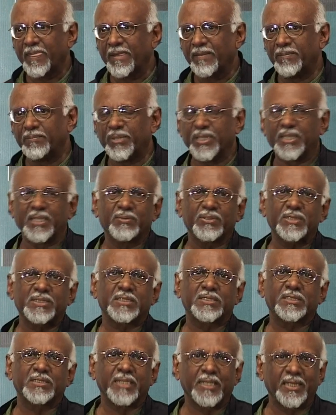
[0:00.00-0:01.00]
But he
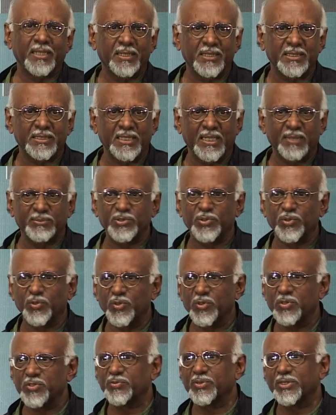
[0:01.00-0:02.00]
was sharing the same
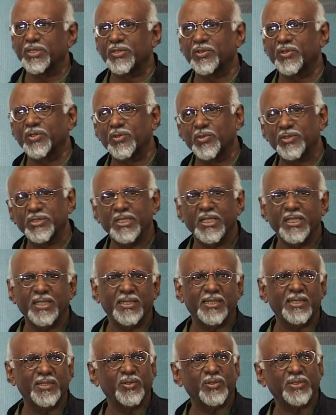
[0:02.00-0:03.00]
studios with your
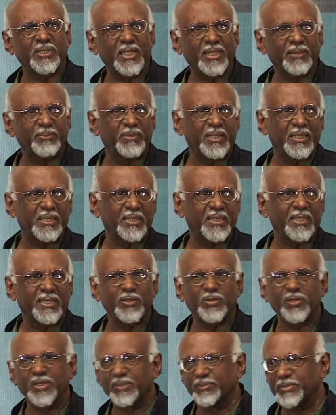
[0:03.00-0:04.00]
Hussain and your Tayyab Mehta
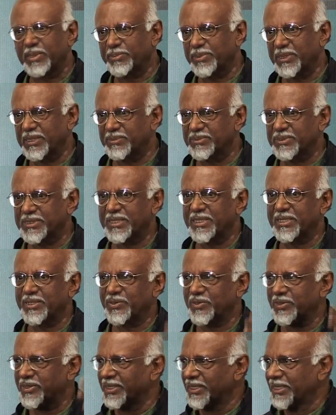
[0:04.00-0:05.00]
and your Akbar Padamsi and
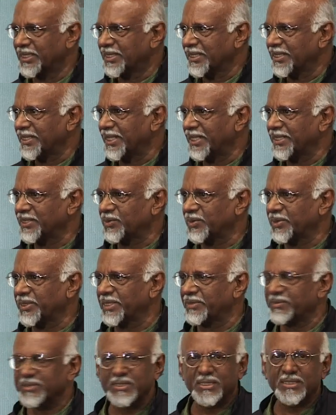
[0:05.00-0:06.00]
your Guy Tonde.
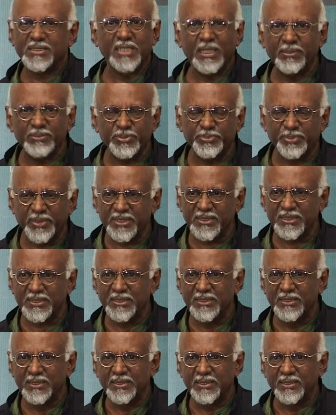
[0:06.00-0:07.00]
He was in the same space.
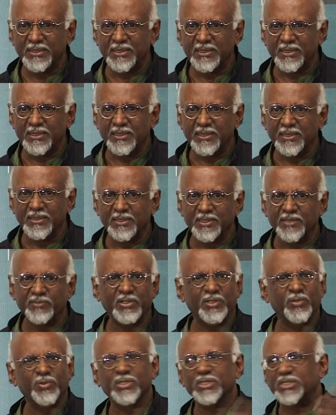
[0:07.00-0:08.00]
He
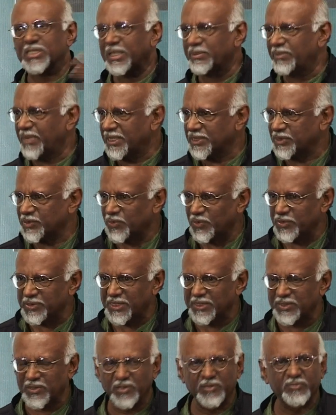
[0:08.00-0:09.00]
went to the same art schools
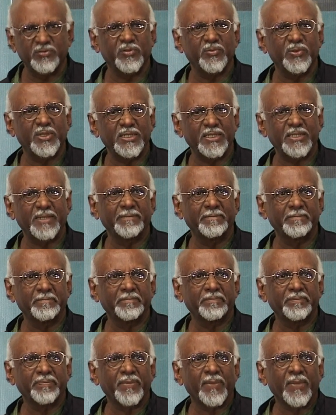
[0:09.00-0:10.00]
as all of you went.
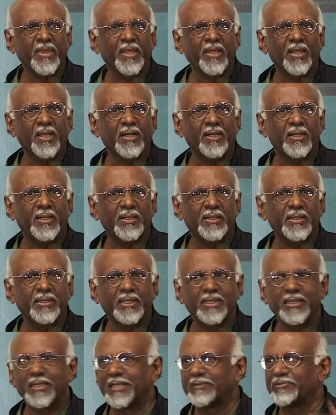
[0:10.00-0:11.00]

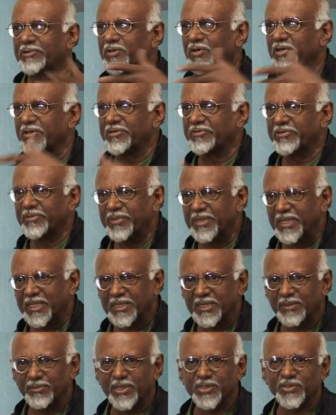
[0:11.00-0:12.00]
He learned photography from
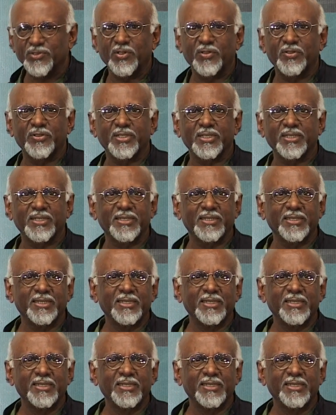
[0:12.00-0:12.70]
Cartier-Bresson. He